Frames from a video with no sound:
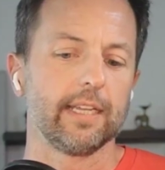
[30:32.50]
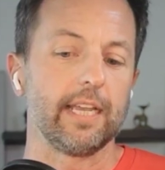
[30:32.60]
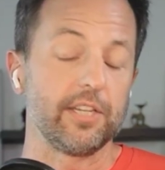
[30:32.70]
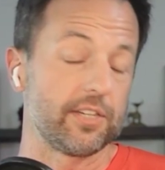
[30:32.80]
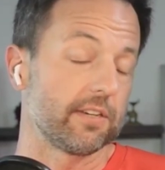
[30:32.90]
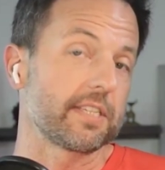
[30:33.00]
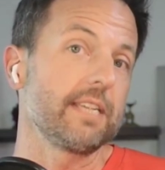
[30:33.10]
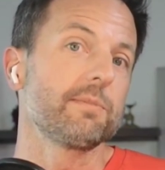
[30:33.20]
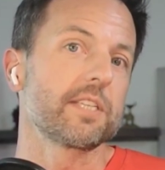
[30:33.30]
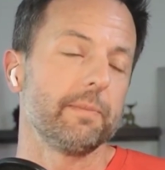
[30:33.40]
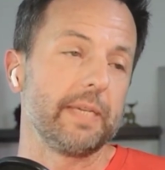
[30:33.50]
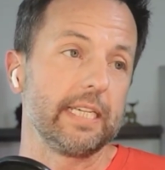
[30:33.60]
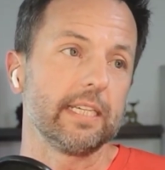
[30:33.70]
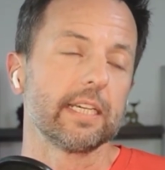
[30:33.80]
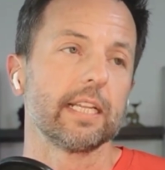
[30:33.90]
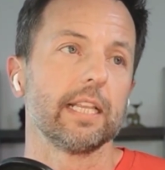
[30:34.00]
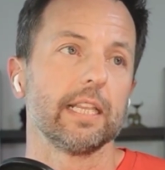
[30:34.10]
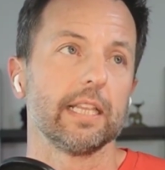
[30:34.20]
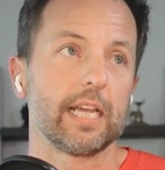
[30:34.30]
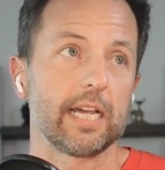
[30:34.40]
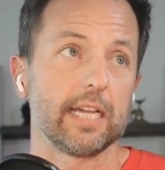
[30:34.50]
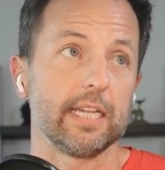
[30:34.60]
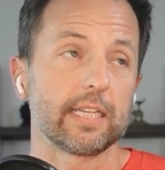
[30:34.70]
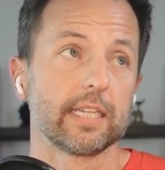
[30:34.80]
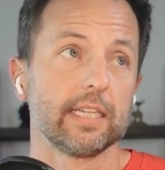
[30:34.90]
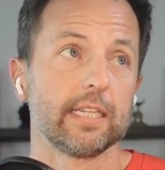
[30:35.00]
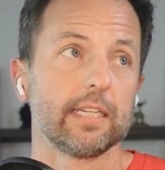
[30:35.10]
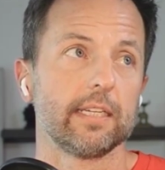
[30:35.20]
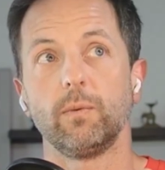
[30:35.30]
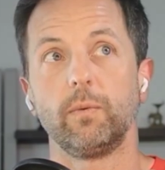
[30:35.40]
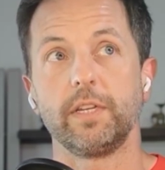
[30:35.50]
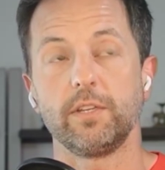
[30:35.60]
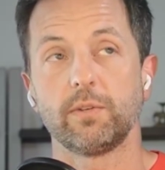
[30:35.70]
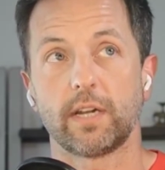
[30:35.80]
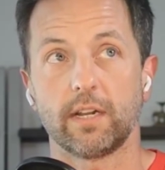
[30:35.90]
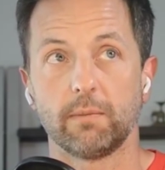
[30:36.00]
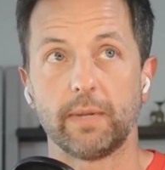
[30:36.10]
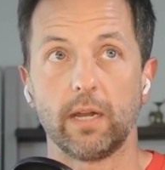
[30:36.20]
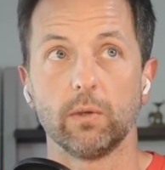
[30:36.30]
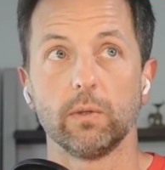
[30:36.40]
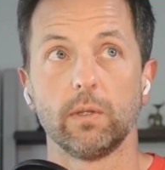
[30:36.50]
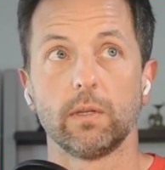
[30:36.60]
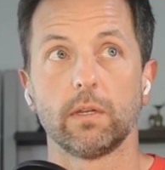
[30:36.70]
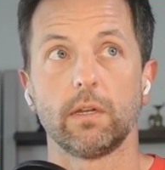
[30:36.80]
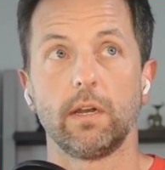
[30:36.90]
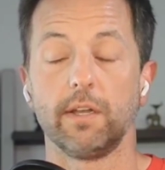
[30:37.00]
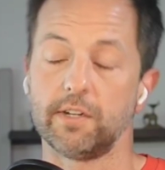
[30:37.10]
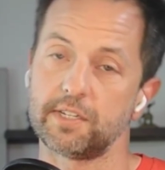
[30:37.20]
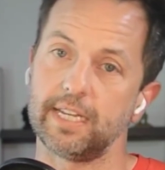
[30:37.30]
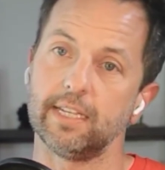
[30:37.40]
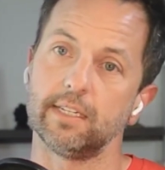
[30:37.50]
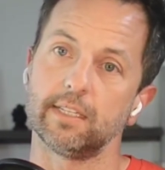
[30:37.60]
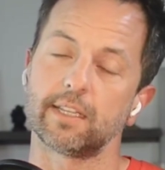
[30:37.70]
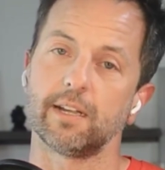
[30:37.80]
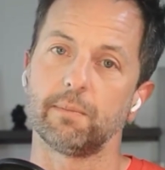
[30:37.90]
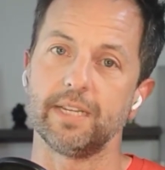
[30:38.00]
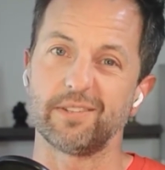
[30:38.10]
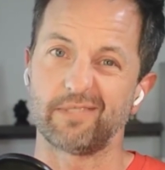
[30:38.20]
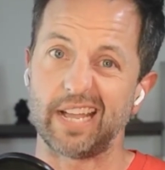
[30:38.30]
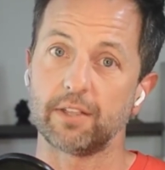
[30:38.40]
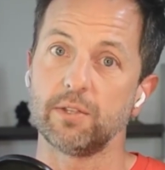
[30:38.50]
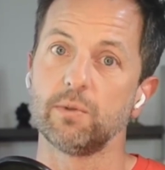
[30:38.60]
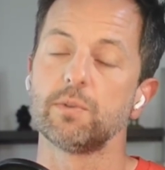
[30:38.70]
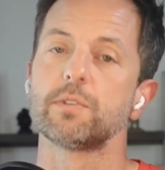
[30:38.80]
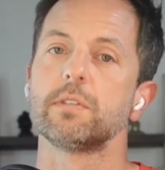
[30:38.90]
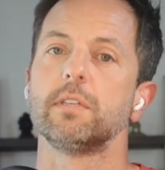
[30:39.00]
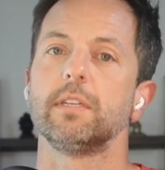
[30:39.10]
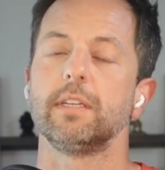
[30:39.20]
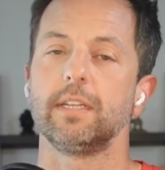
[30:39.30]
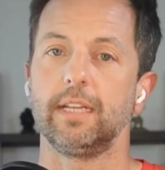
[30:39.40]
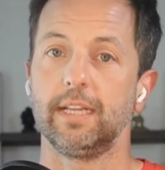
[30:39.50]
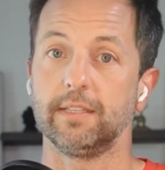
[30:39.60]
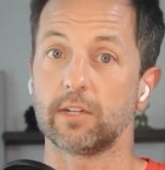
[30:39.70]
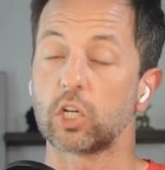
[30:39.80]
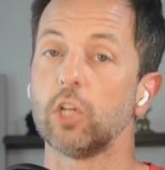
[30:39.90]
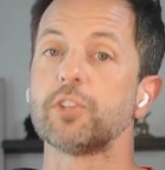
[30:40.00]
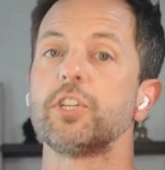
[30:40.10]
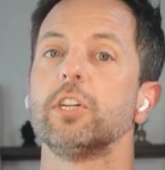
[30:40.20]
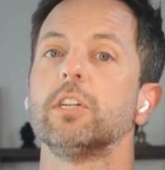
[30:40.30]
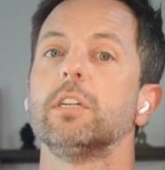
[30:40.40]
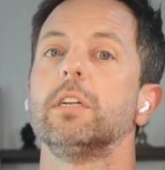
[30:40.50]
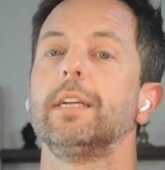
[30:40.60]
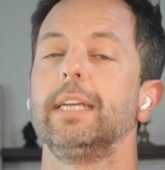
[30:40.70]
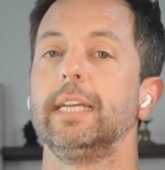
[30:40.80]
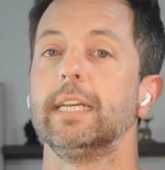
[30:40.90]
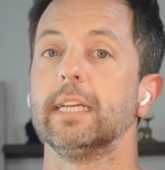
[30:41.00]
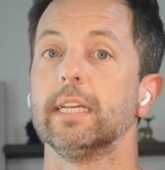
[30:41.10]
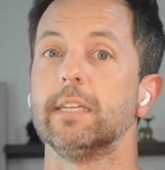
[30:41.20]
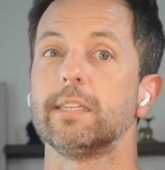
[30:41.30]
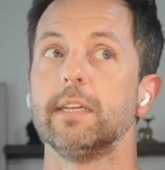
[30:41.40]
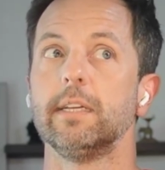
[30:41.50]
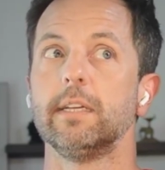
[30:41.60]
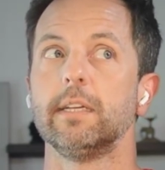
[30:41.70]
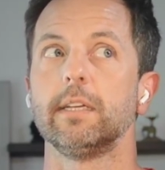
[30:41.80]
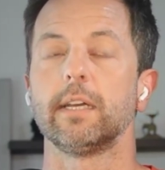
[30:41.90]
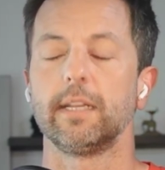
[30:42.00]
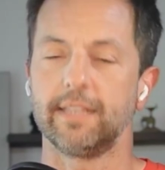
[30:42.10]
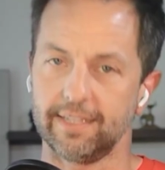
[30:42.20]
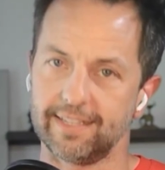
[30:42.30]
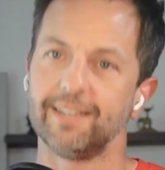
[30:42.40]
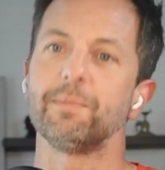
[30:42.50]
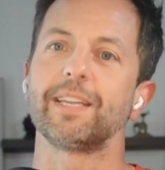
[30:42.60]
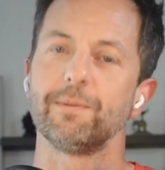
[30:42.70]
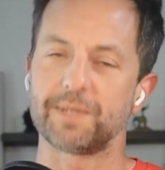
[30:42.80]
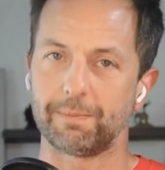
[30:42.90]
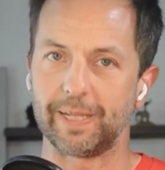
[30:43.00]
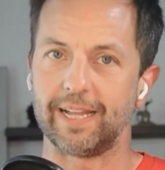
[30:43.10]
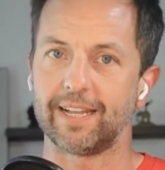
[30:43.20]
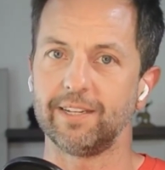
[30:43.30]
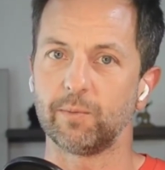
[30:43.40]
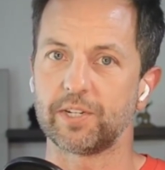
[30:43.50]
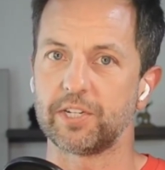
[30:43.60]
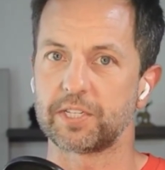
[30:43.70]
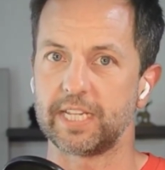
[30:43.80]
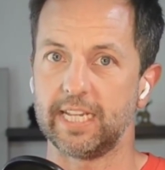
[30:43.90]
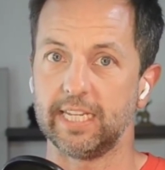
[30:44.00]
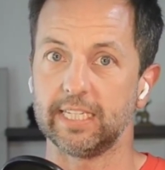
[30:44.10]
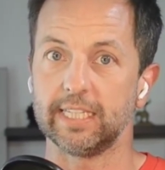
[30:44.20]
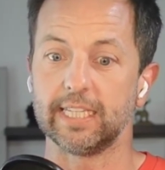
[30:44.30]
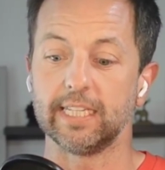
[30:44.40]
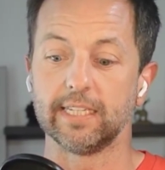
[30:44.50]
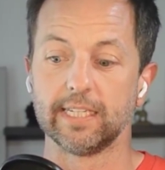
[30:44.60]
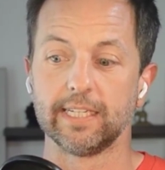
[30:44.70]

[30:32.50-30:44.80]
It sure seems to me like when you talk about understanding the company's values and their culture, and I think then it becomes implied in what you're saying that